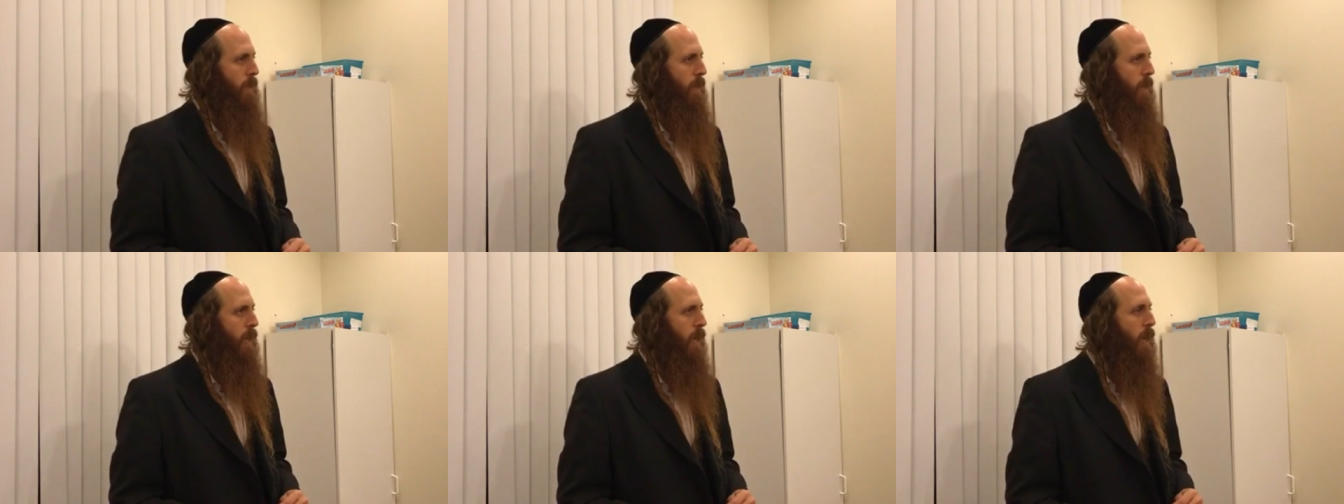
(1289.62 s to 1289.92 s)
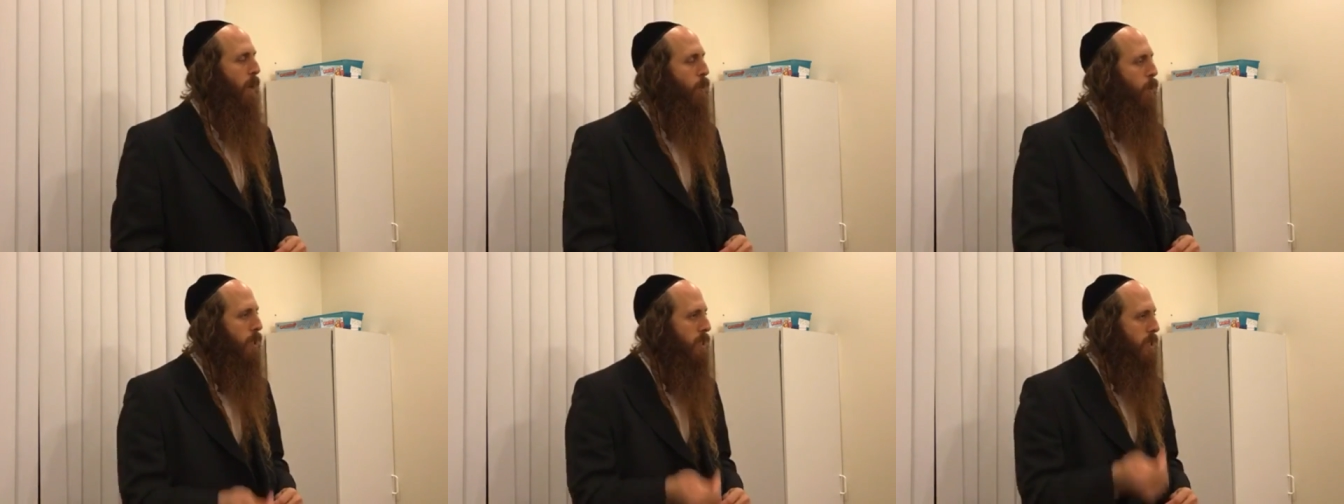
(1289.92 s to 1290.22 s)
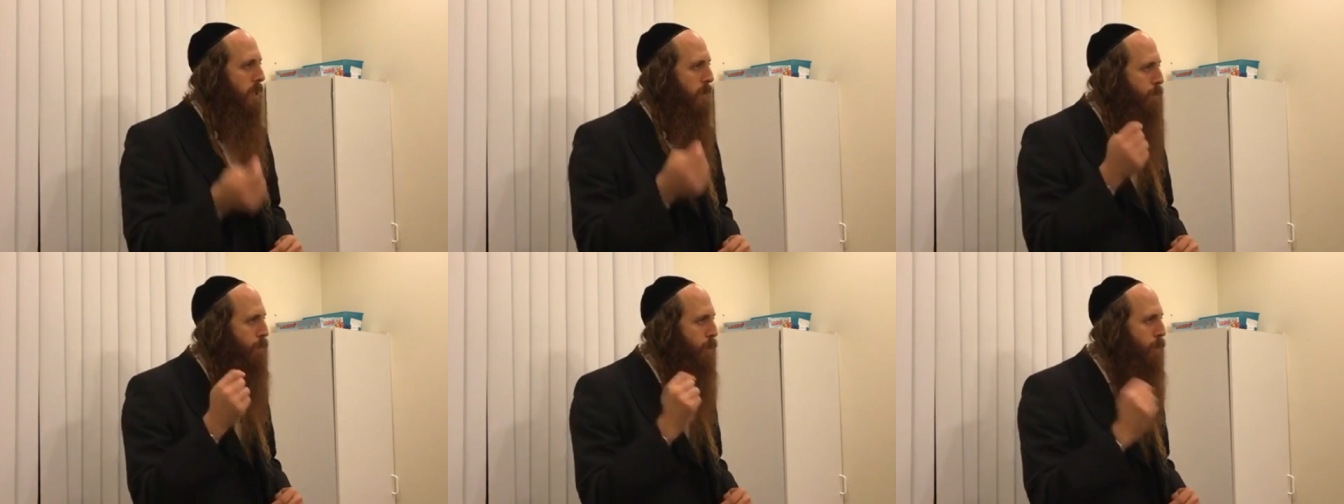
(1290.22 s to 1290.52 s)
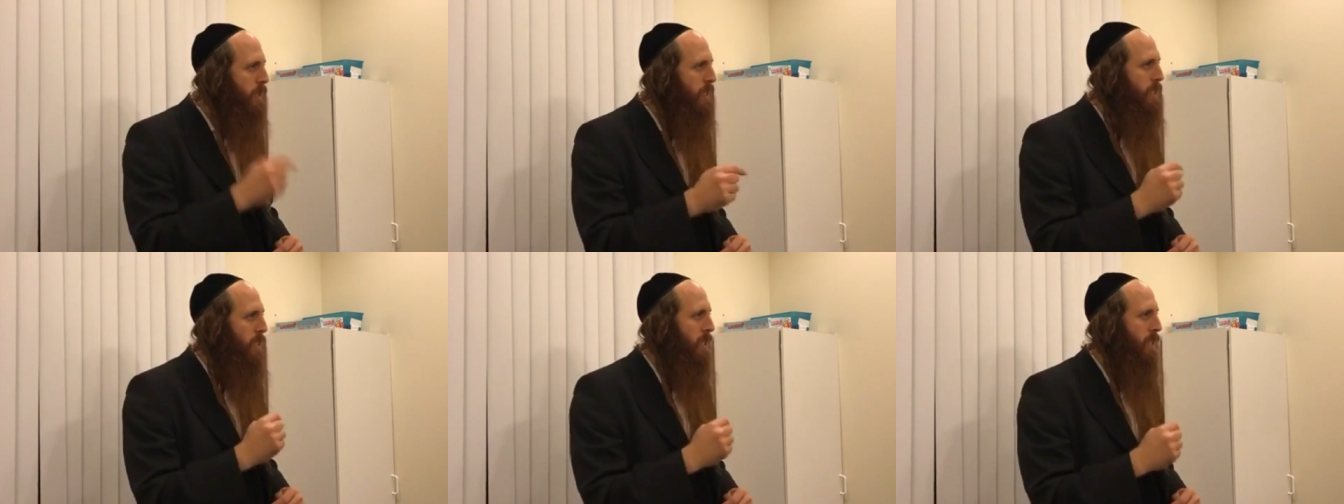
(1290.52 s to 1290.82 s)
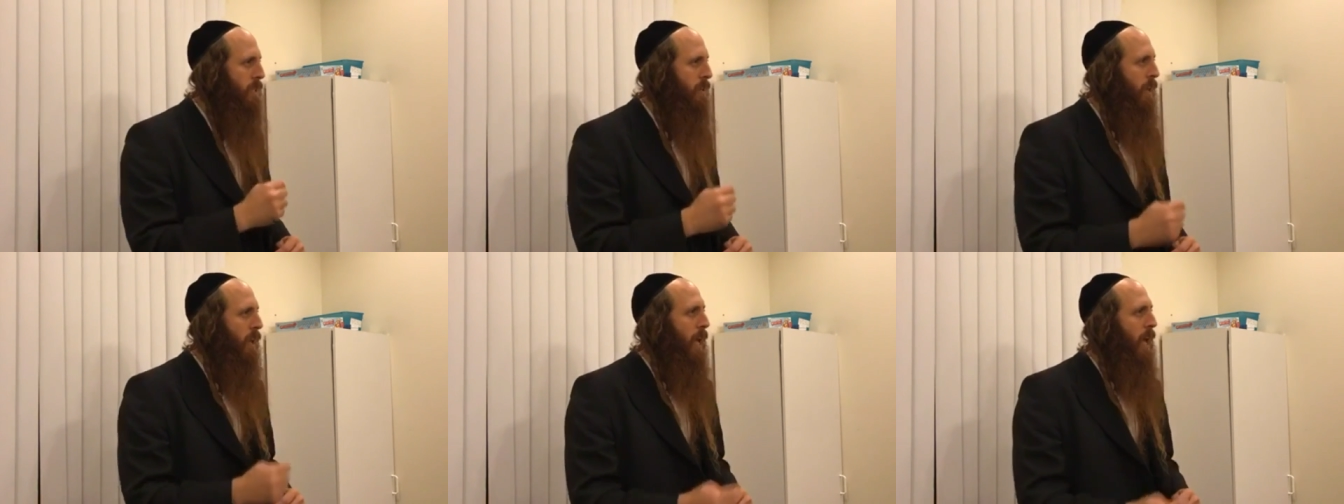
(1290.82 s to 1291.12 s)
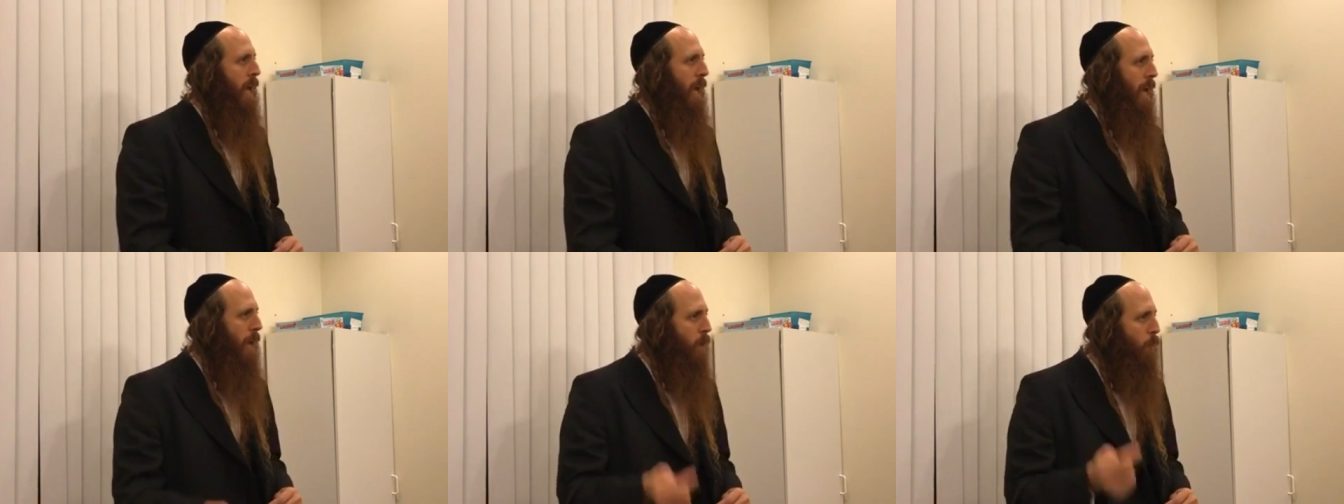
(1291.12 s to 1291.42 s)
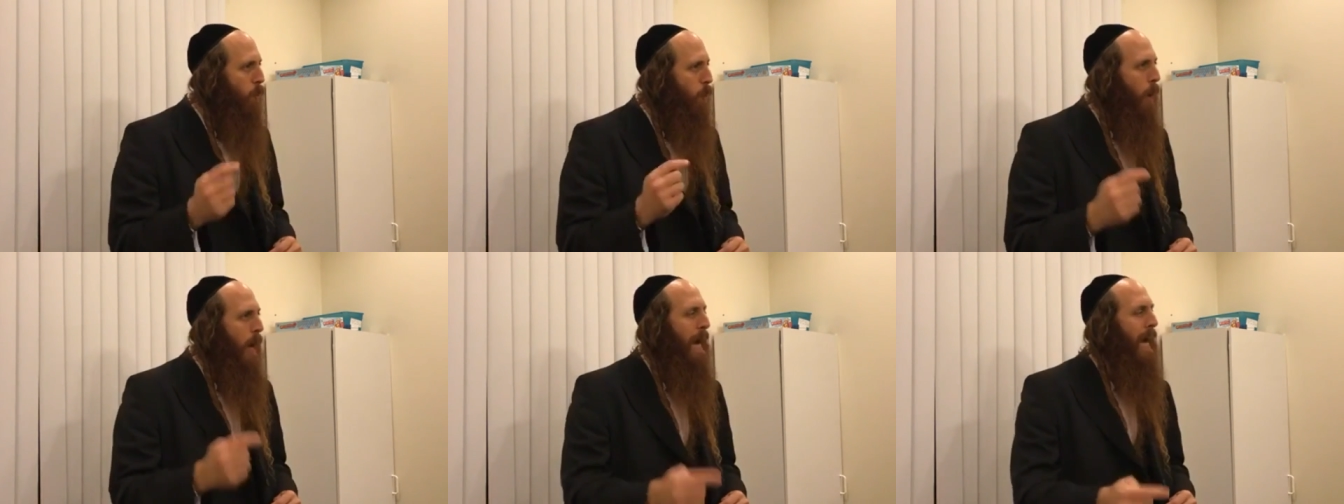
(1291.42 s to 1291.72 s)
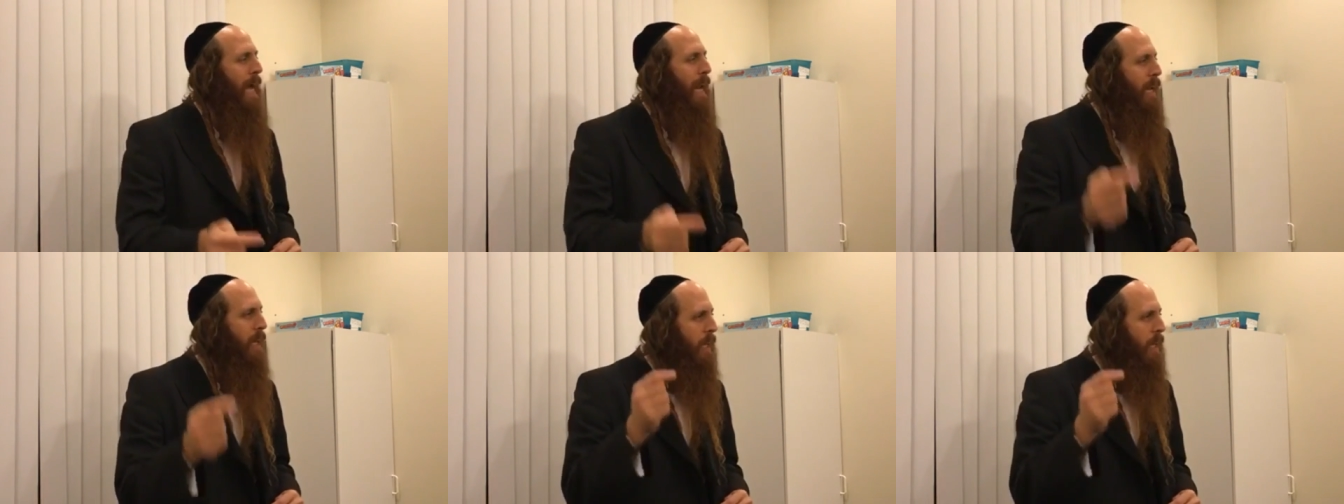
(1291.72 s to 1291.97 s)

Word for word: He was in prison. And while